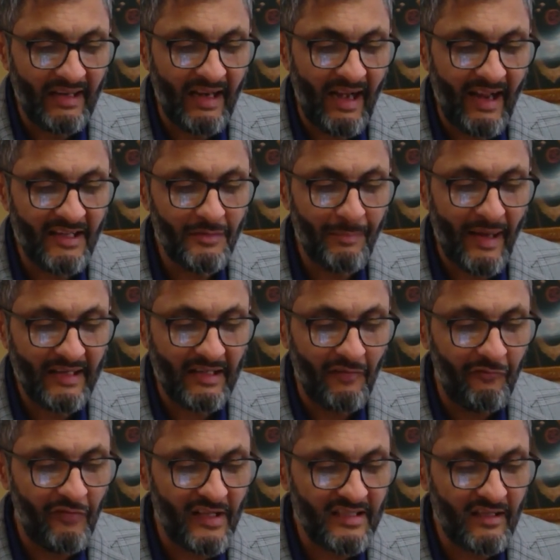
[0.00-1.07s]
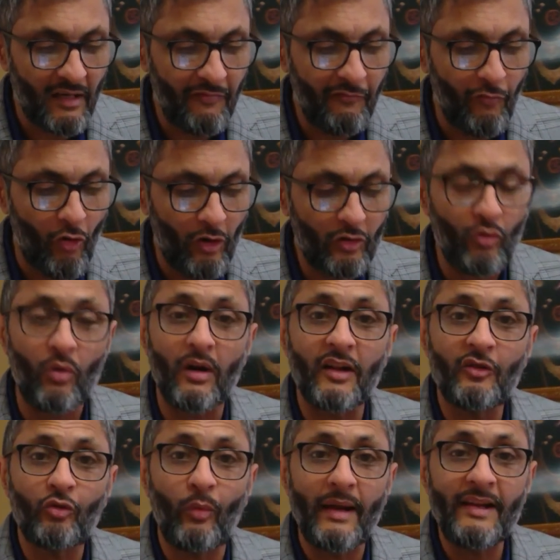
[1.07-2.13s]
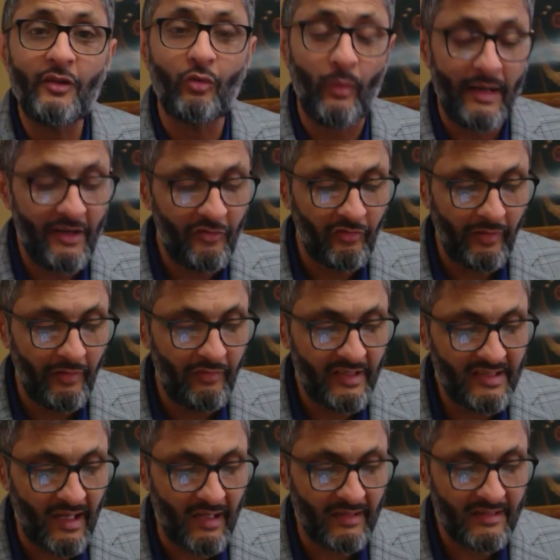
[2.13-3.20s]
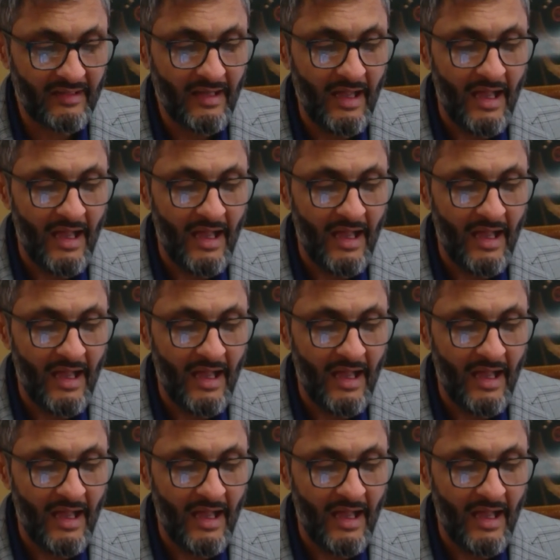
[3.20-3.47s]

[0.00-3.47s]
than expected fiscal fourth quarter 2023 results.